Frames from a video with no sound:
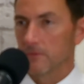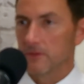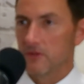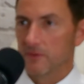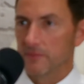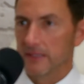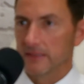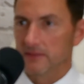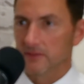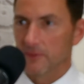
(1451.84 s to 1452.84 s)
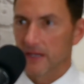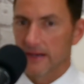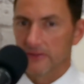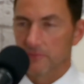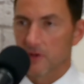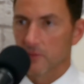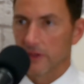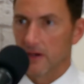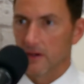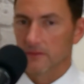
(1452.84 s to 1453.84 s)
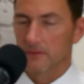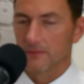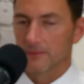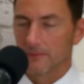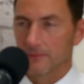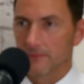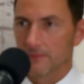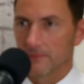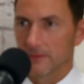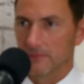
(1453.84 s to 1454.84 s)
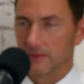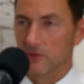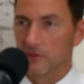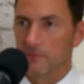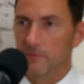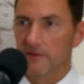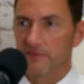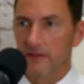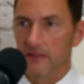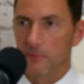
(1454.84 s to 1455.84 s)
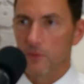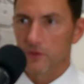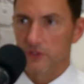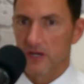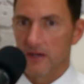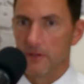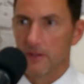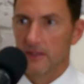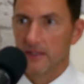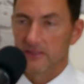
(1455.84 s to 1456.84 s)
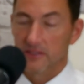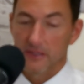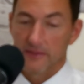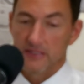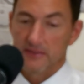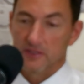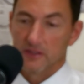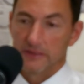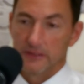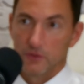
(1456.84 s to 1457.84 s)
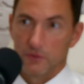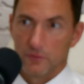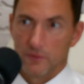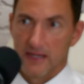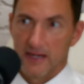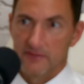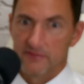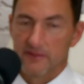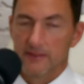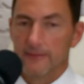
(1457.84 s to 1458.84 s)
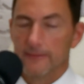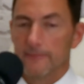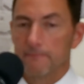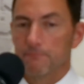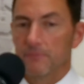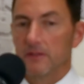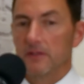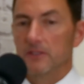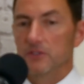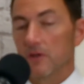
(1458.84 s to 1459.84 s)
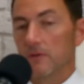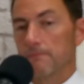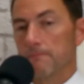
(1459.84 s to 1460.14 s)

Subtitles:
human beings, no matter how smart we are, we do a fairly poor job. And sometimes that's the only tool we have. So